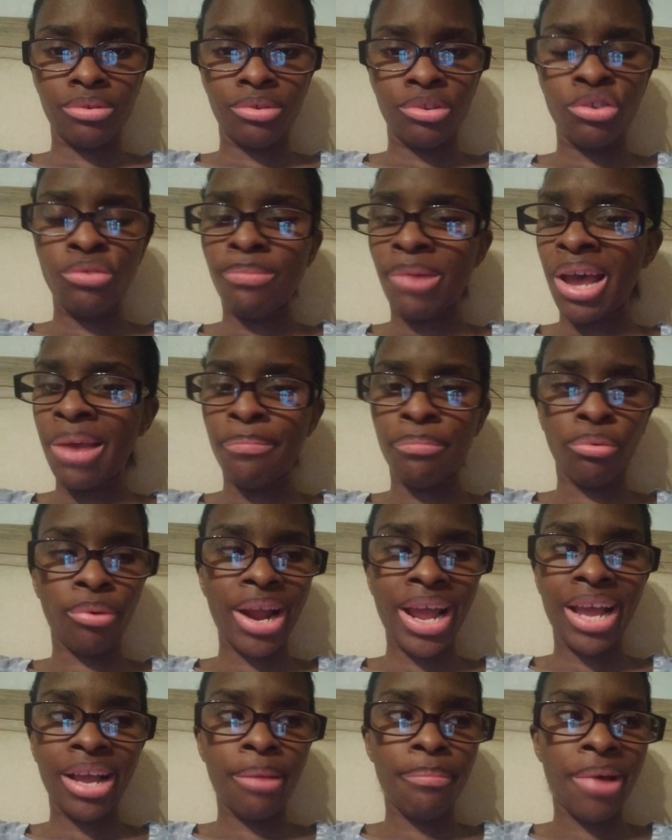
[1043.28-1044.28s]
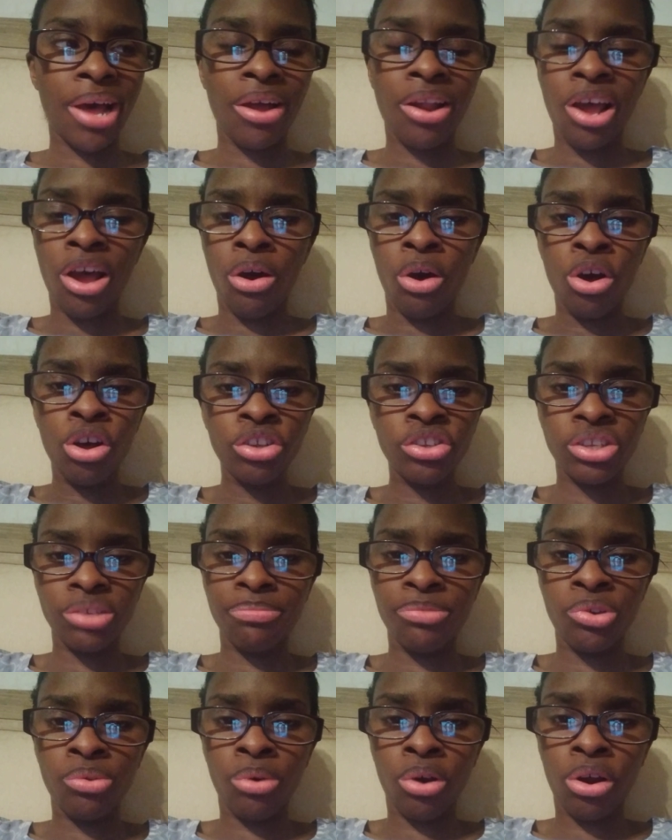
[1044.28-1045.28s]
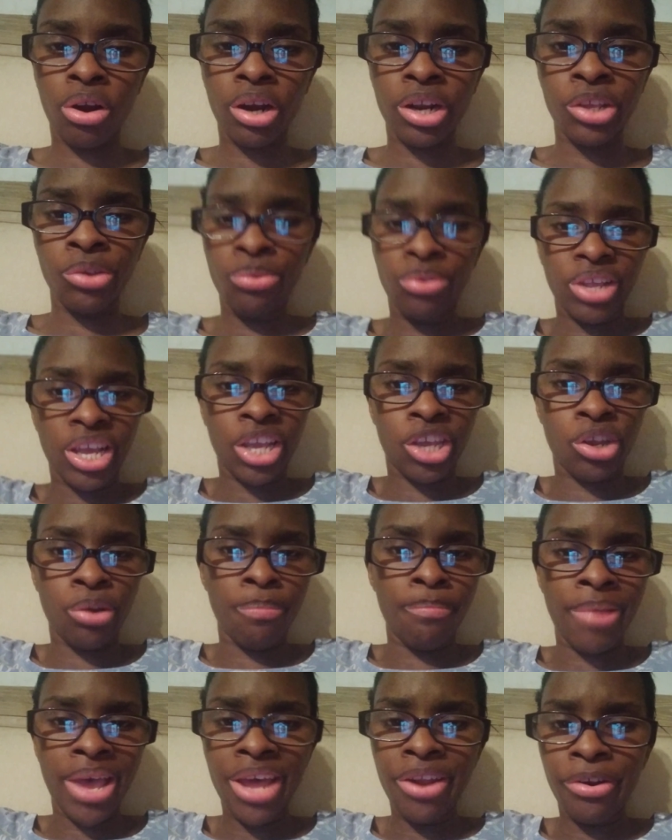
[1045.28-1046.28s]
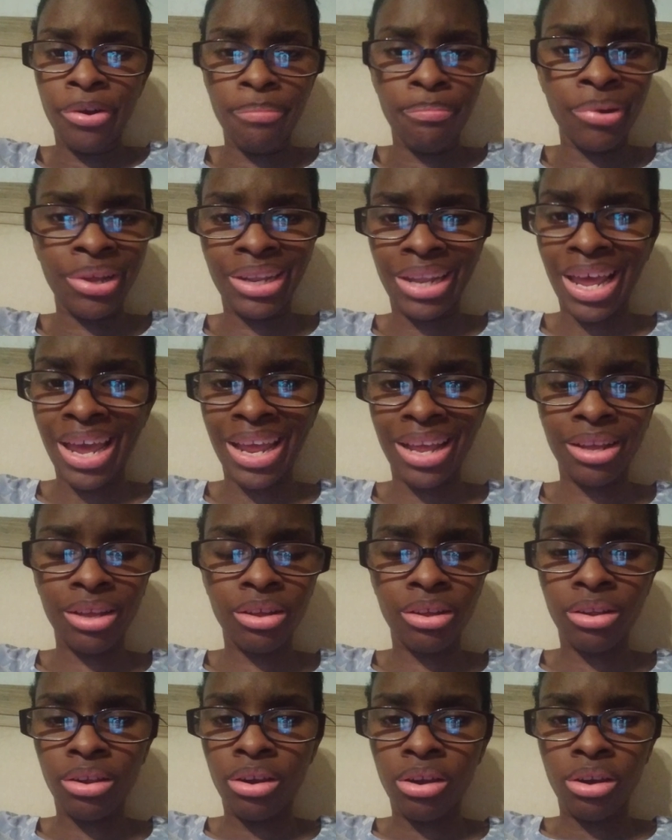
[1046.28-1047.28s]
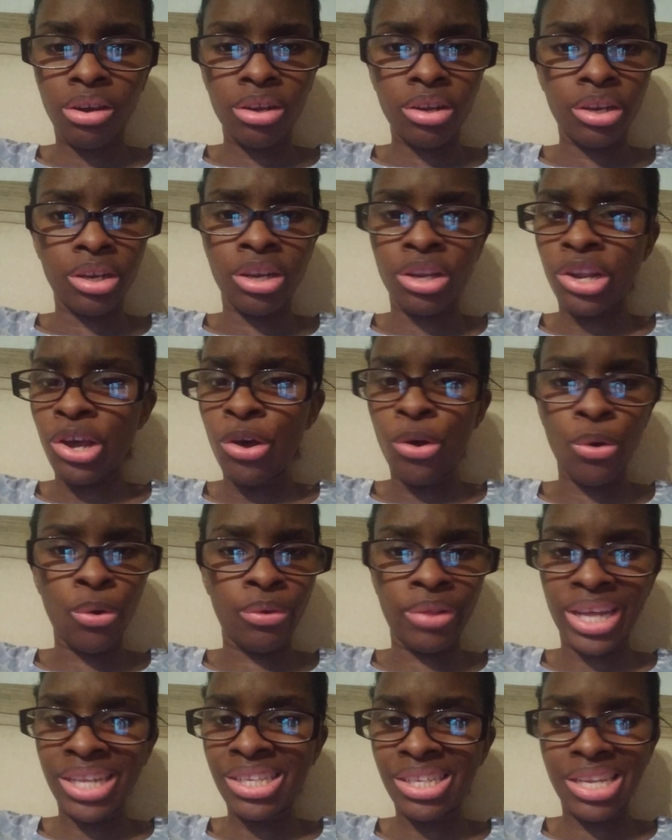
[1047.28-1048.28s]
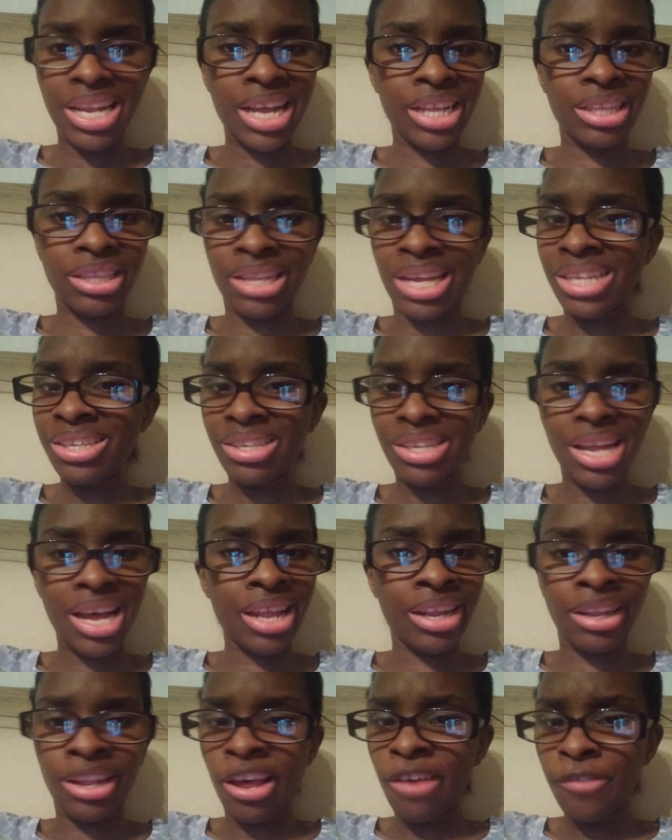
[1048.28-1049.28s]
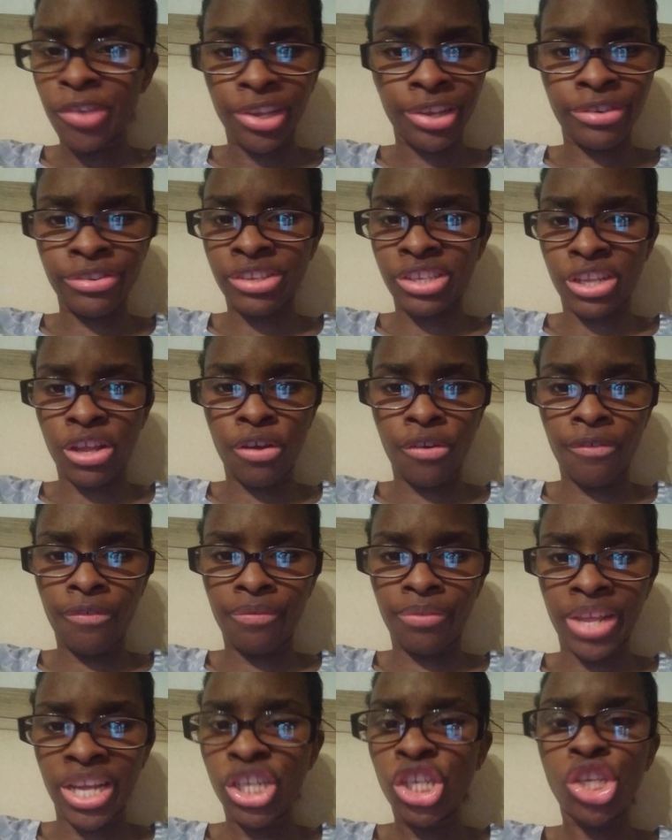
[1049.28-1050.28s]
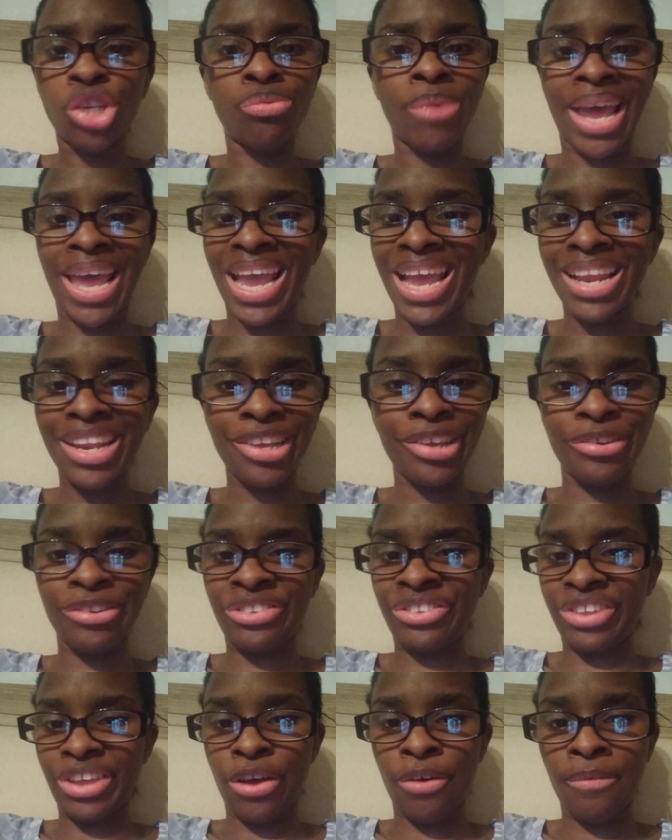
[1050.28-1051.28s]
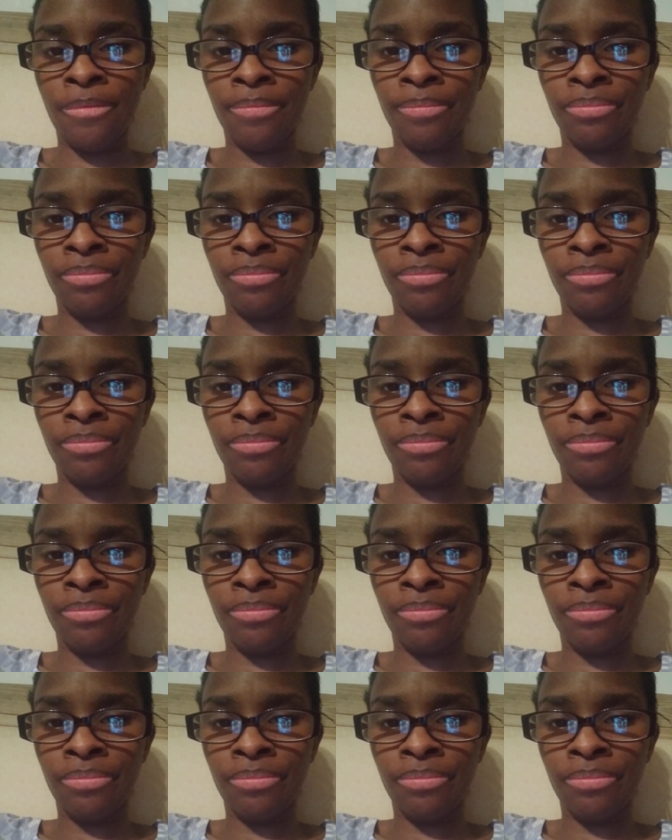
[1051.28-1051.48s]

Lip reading: You might brag about how awesome you are and you think you're better, but no, that's not loving yourself. That's you hating yourself.